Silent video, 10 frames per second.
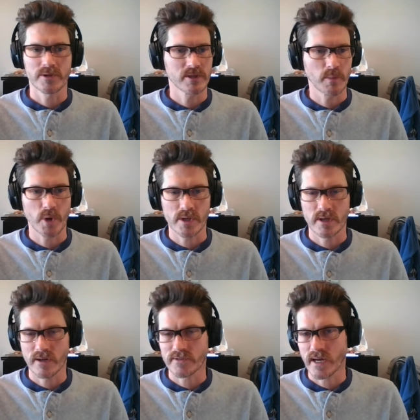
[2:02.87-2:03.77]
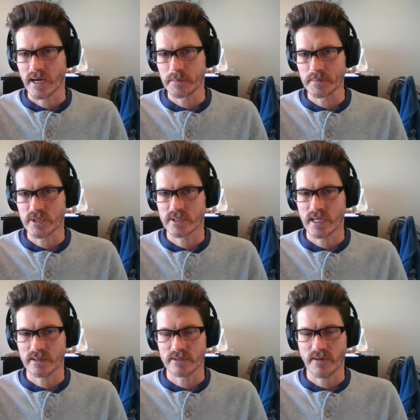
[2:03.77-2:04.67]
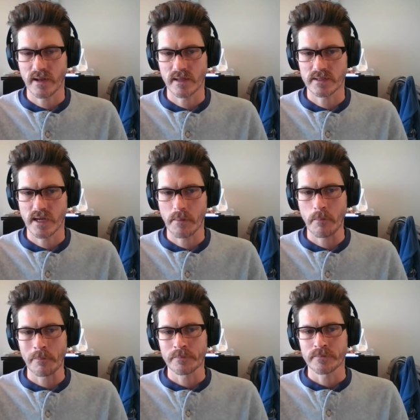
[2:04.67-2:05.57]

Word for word: which is more than enough time to take this final exam.